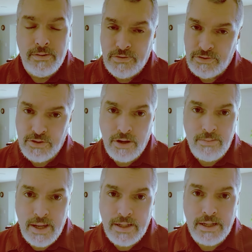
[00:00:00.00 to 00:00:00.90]
if you
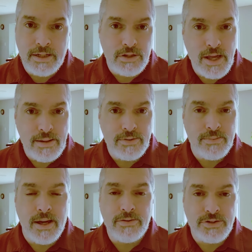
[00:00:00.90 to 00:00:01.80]
start making
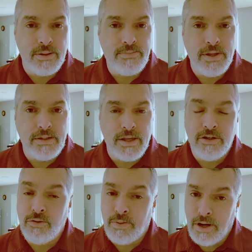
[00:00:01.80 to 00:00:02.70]
claims about something
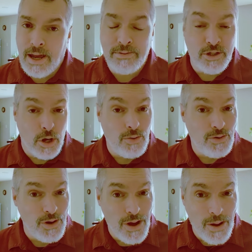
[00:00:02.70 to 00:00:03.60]
that you perhaps
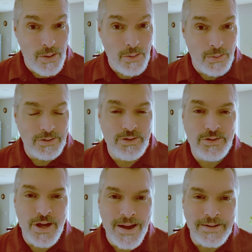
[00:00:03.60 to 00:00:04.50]
don't know
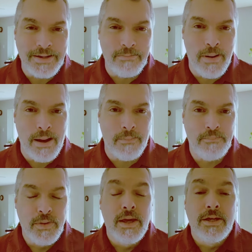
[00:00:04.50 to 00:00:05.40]
what you're talking about.